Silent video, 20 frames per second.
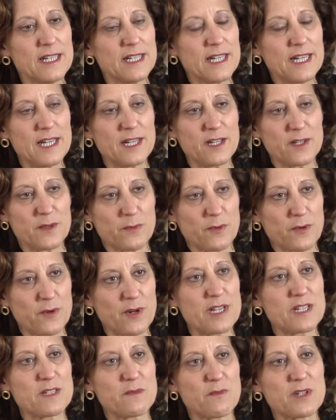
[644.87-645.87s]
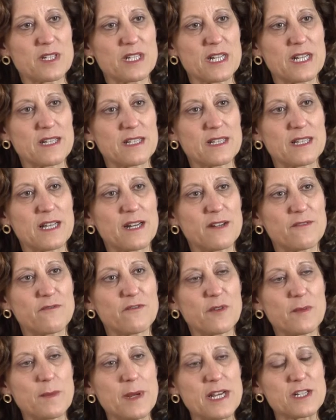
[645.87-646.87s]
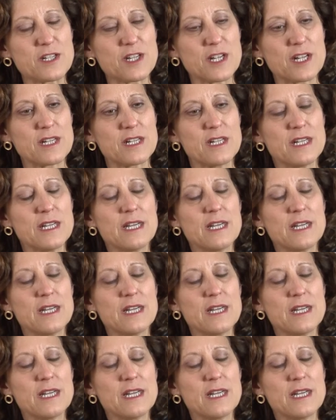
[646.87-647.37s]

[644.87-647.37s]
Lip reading: Edith Perez presented that information.